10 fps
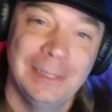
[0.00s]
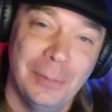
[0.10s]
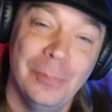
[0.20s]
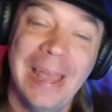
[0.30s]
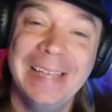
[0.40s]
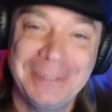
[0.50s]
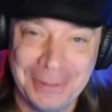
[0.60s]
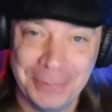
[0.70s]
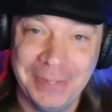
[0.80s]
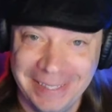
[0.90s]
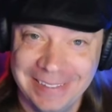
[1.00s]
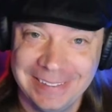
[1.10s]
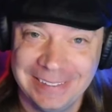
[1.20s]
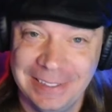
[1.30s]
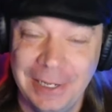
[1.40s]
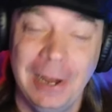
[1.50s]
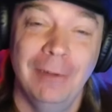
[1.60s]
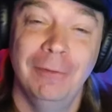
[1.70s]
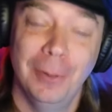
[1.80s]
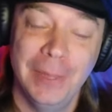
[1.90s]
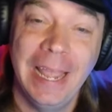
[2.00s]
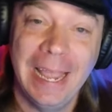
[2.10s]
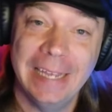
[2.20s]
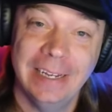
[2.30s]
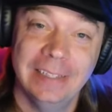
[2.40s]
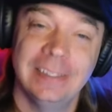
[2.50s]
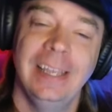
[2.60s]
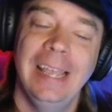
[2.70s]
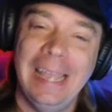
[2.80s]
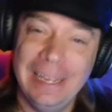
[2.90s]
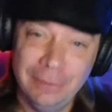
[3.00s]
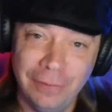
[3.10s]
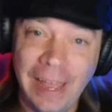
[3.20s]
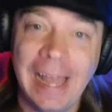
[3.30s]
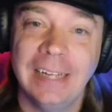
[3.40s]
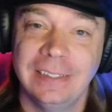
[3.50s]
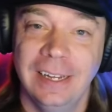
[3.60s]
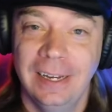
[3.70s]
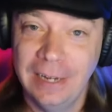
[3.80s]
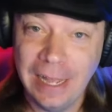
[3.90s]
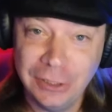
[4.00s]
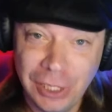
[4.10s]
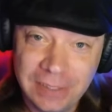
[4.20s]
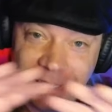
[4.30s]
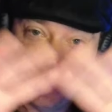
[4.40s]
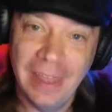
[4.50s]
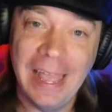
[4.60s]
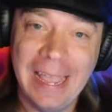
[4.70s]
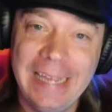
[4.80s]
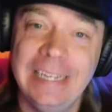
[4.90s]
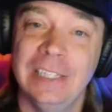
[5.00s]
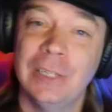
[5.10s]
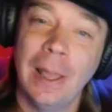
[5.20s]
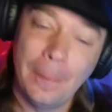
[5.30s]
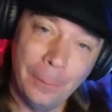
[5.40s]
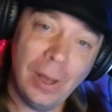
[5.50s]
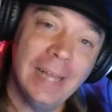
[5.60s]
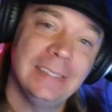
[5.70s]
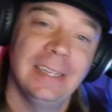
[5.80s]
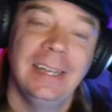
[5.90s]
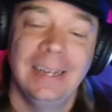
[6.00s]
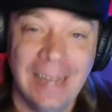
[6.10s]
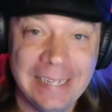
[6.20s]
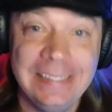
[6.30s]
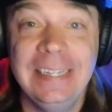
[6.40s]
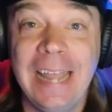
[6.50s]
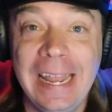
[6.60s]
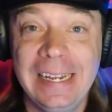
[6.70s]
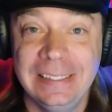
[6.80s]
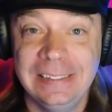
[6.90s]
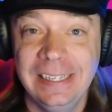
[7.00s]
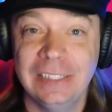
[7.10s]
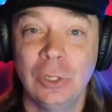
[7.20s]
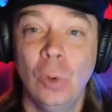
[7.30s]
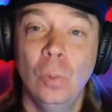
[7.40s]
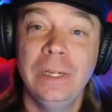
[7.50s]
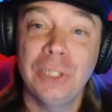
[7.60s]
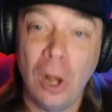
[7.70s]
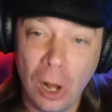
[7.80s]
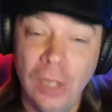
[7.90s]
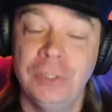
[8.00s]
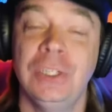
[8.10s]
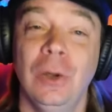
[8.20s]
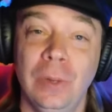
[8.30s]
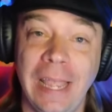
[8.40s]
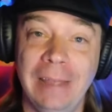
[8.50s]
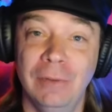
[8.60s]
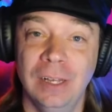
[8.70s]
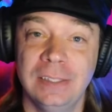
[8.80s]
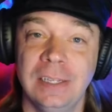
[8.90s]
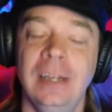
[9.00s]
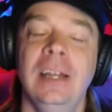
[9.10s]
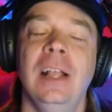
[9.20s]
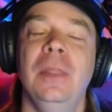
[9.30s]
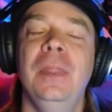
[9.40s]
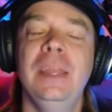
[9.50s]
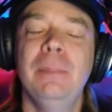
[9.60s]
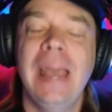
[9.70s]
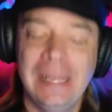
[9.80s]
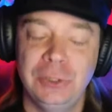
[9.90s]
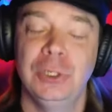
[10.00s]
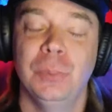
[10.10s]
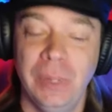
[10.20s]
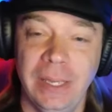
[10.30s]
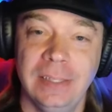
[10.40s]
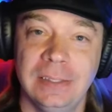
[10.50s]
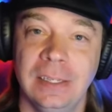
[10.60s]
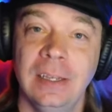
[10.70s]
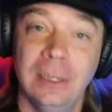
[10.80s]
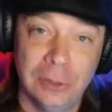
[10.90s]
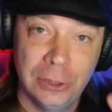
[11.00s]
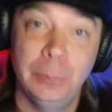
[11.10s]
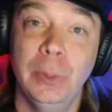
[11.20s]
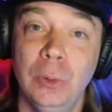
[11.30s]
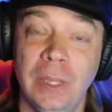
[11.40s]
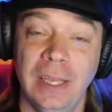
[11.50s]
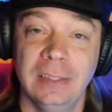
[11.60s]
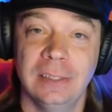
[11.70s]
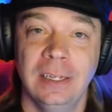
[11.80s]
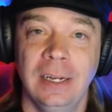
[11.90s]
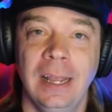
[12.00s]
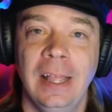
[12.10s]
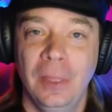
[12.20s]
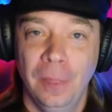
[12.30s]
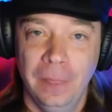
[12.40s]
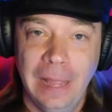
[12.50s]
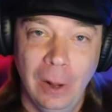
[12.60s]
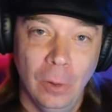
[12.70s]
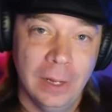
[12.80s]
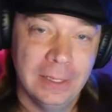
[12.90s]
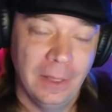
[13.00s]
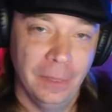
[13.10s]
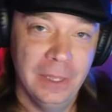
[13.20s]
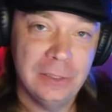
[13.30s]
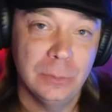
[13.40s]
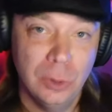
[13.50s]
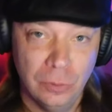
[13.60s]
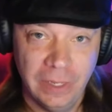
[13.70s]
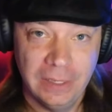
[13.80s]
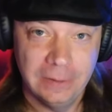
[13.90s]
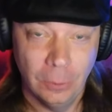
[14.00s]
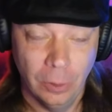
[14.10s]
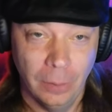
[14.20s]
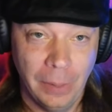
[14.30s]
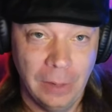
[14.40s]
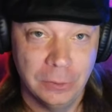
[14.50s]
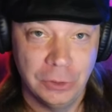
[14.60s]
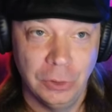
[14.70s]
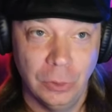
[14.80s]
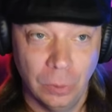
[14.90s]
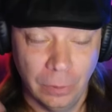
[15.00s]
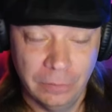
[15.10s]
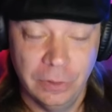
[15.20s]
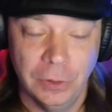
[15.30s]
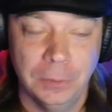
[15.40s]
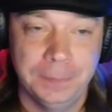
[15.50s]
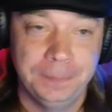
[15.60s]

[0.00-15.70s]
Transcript: masterpiece from the 80s. In fact, not just the 80s, but 1986, which also gave us the masterpiece Spookies. Now, this movie that we're about to review